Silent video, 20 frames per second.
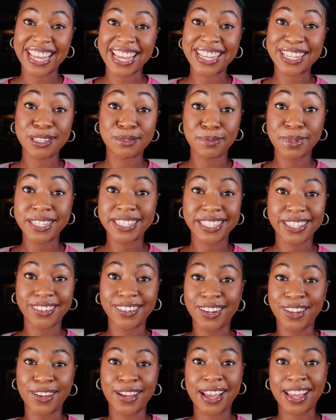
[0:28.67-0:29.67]
It's been
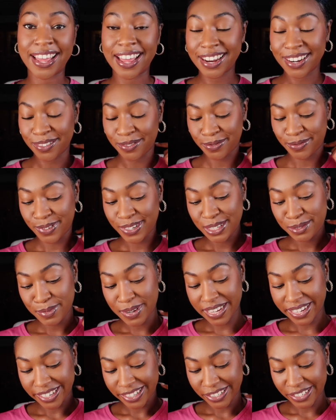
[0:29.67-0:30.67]
so long. What's
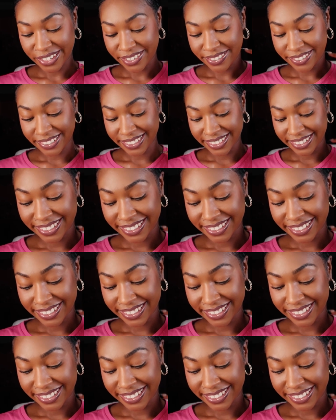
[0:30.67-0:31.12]
my intro?